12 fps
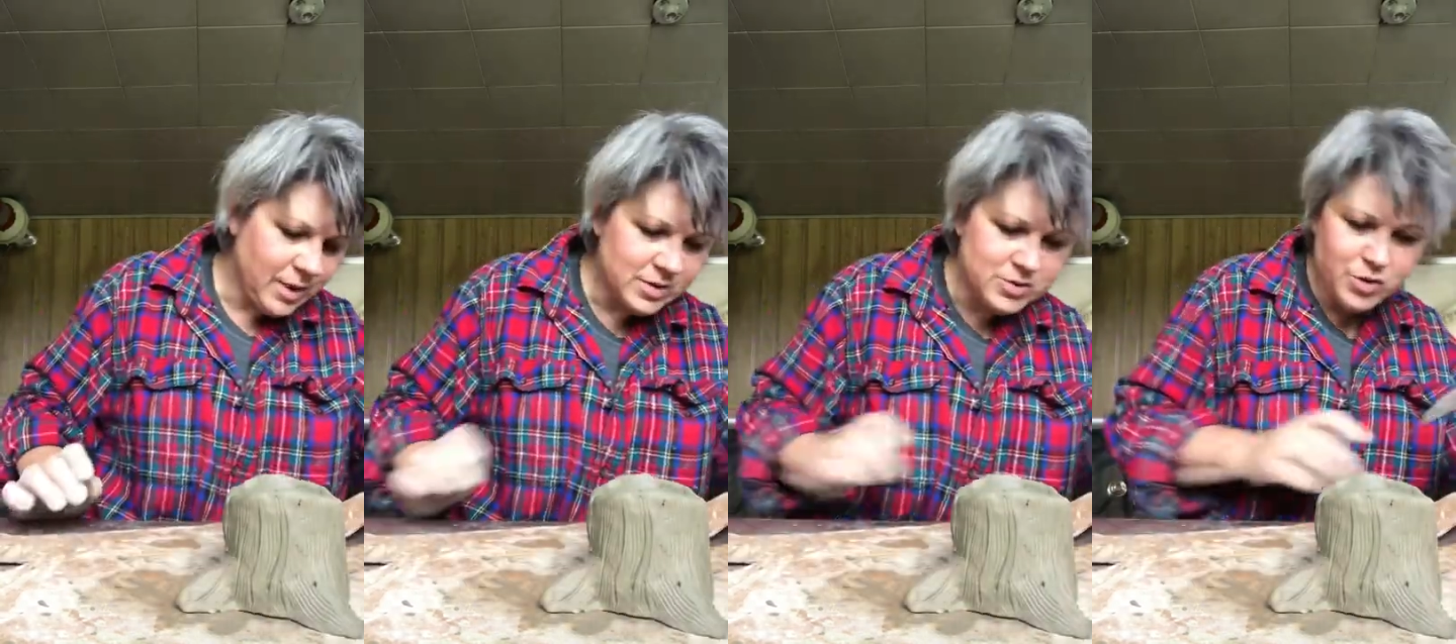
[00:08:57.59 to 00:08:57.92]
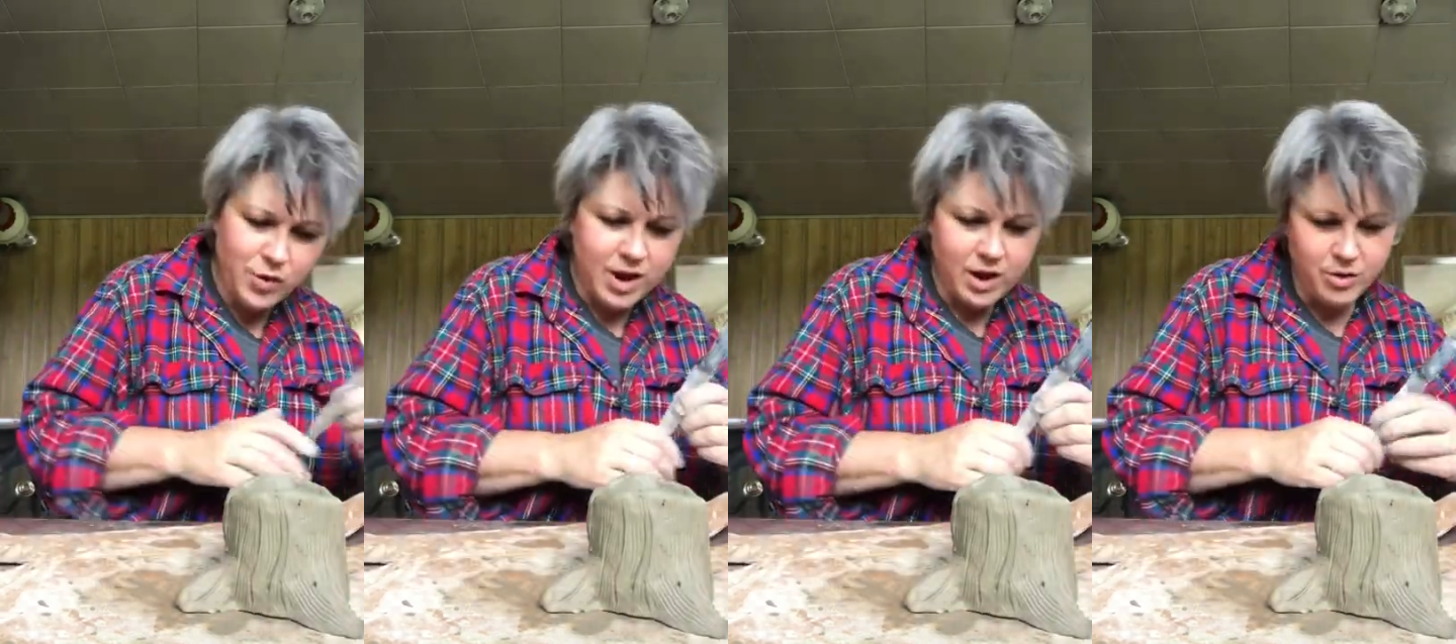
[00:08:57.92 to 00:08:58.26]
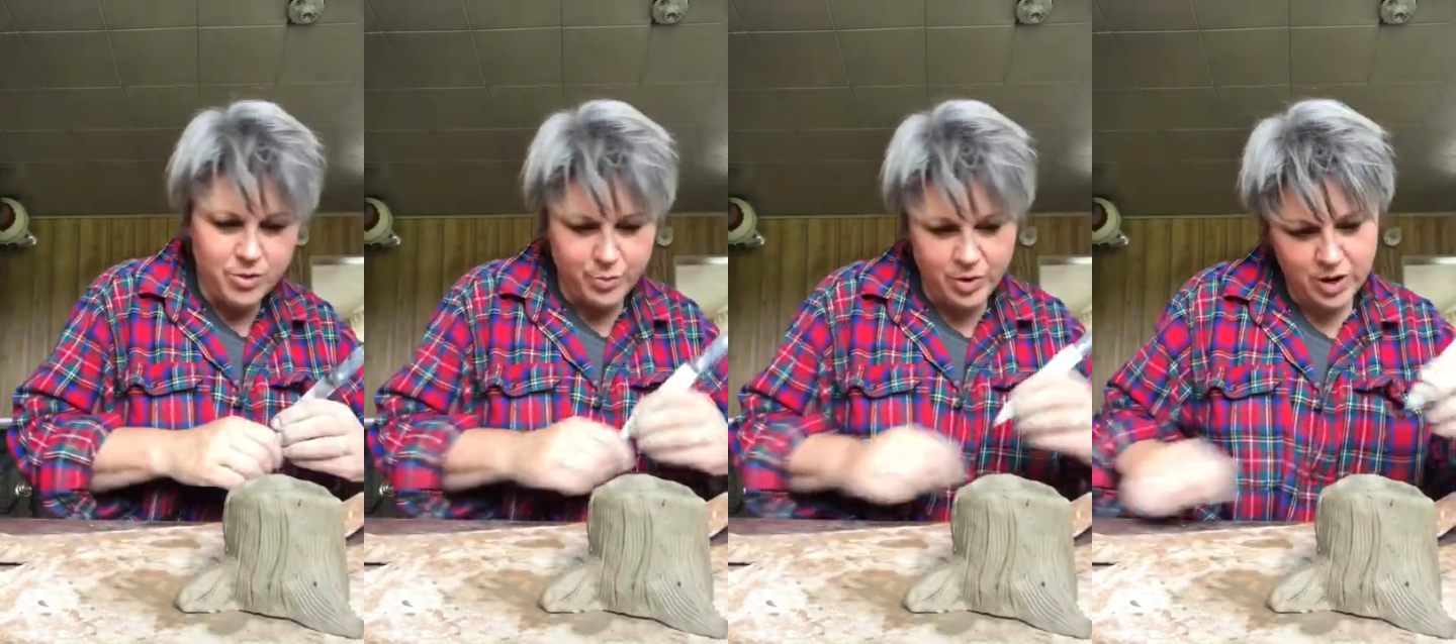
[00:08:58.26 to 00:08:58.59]
It's great how
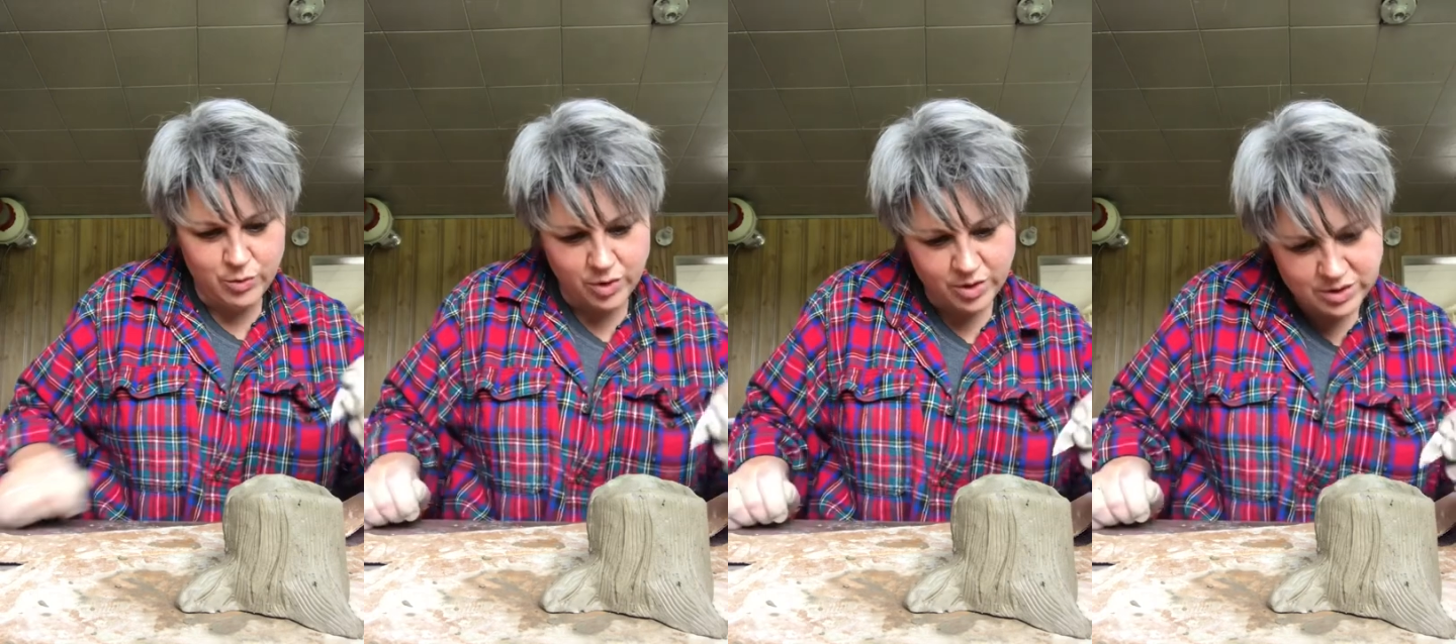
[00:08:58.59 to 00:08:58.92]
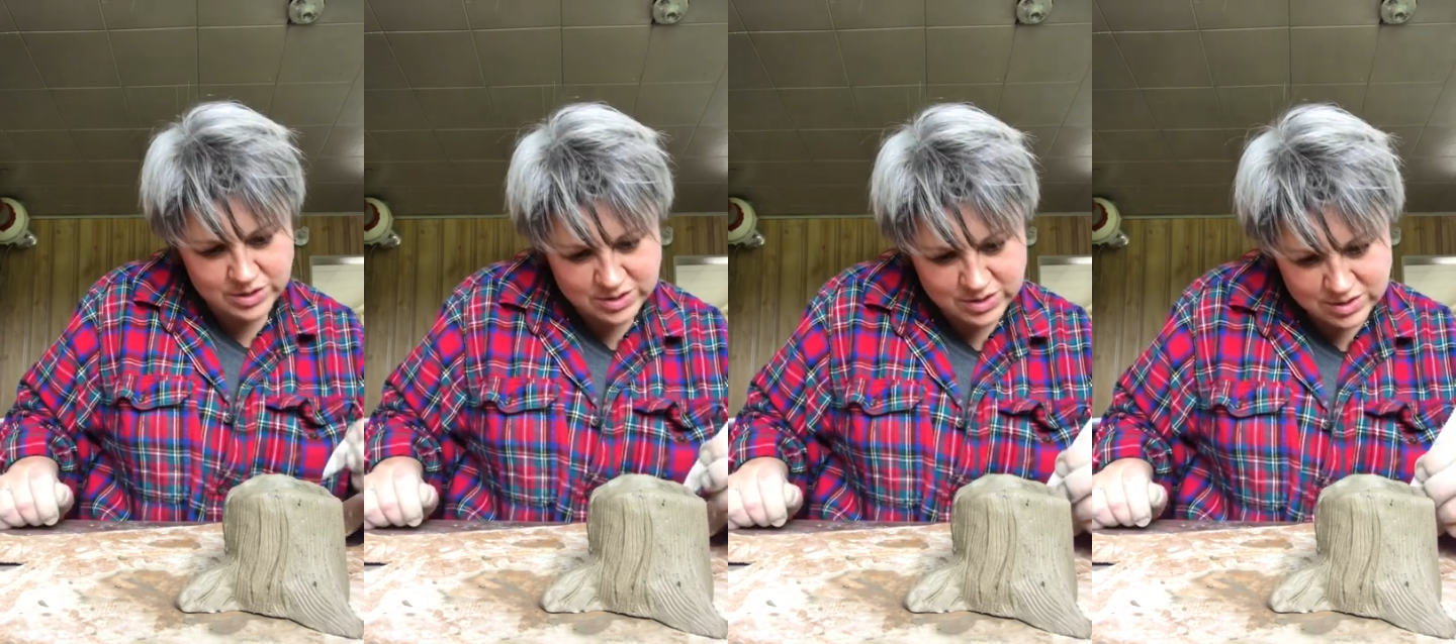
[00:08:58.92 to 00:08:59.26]
the brain works.